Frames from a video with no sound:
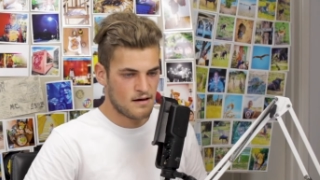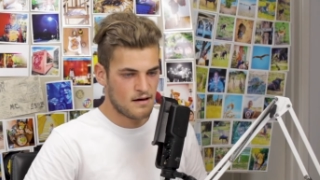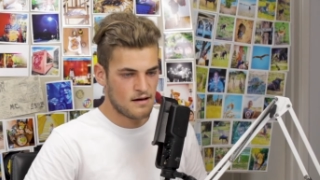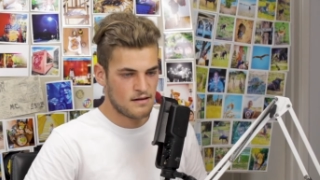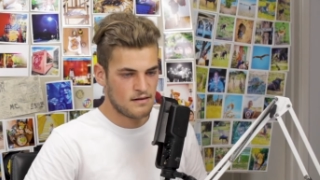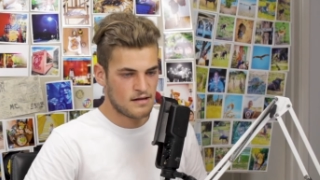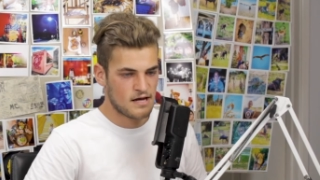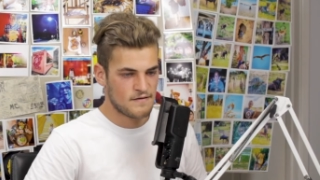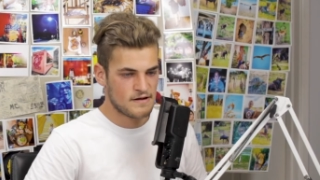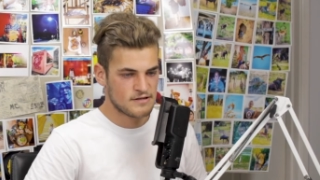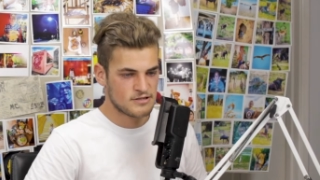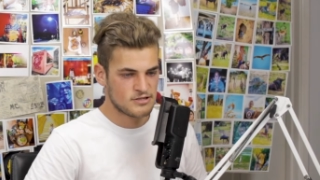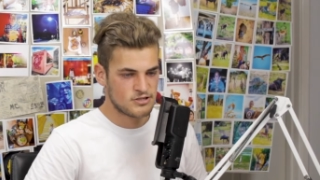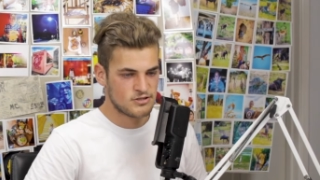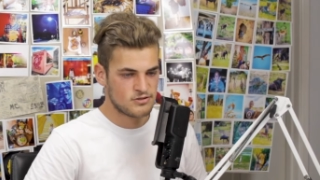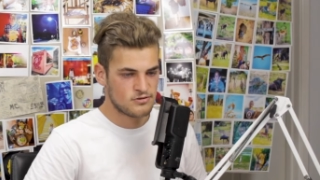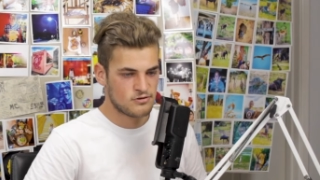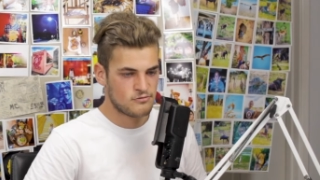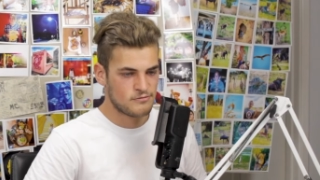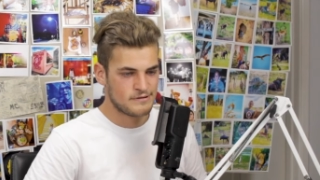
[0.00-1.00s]
Live action
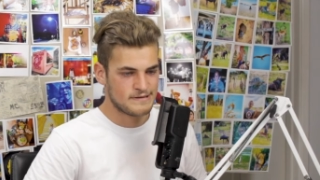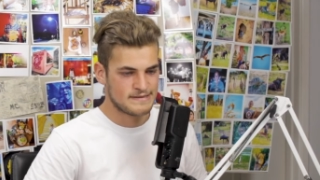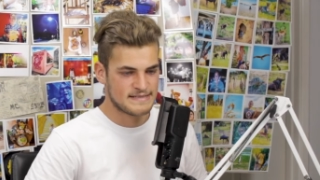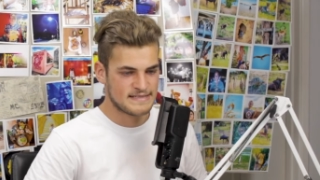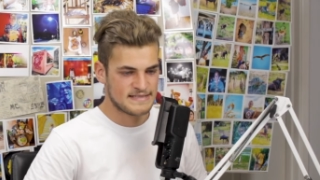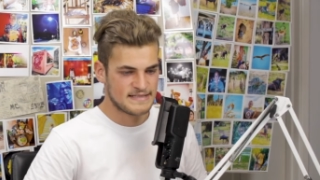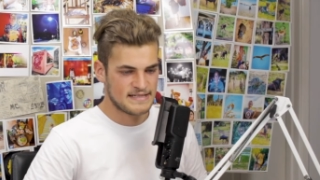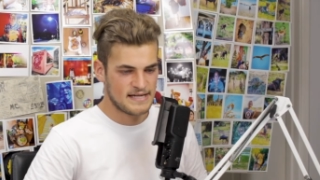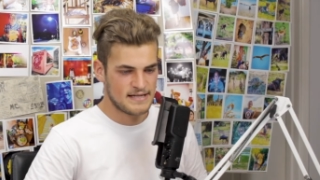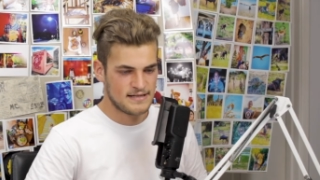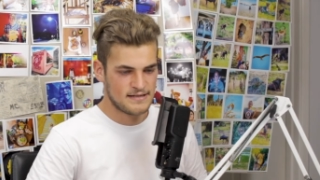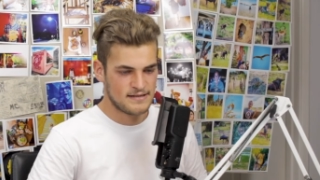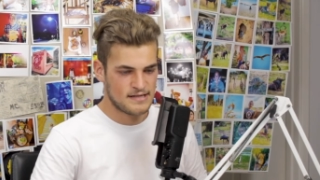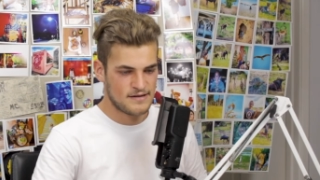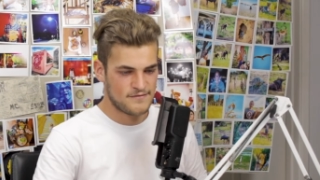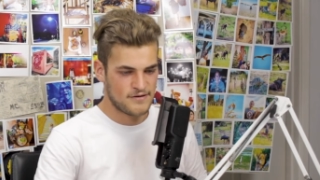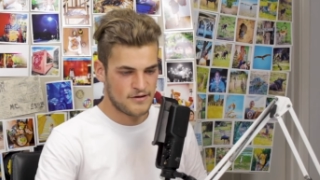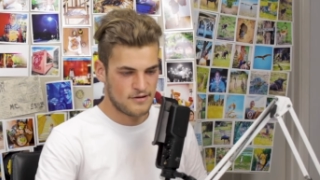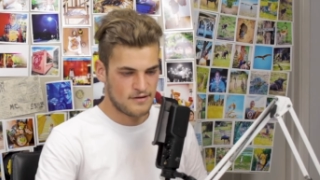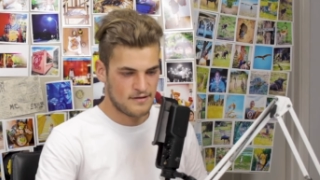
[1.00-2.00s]
short was Skin. Never
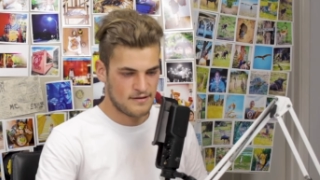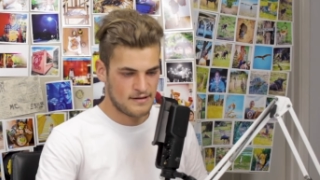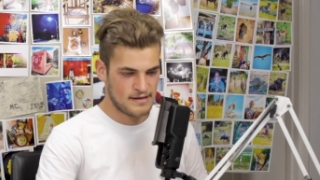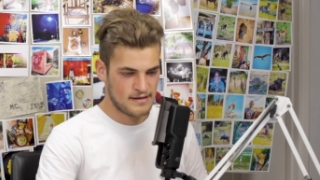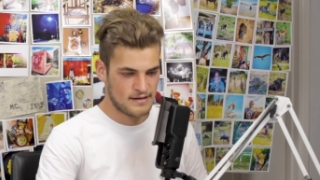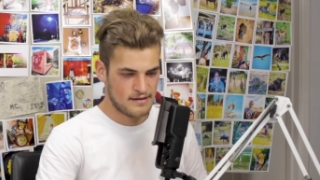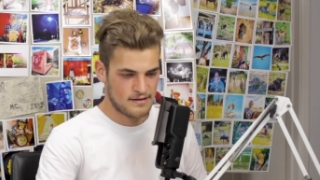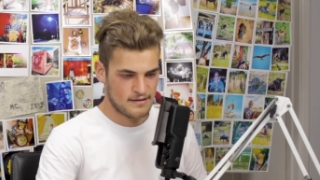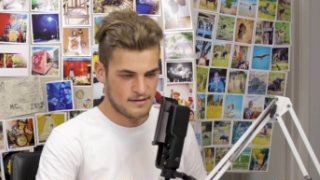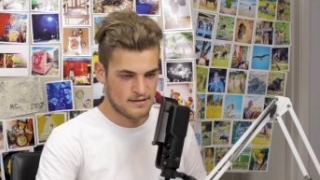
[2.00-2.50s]
heard of that.